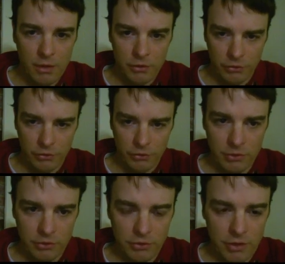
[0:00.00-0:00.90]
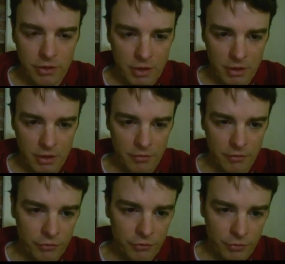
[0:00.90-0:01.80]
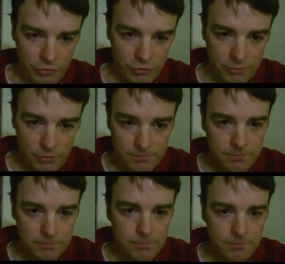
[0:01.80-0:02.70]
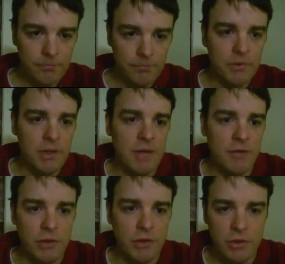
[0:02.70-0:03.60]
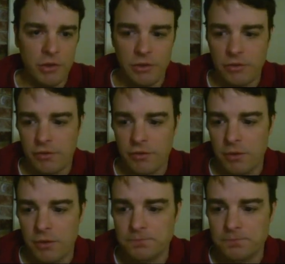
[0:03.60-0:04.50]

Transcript: So similar to the uh, first version, you have all your list of um,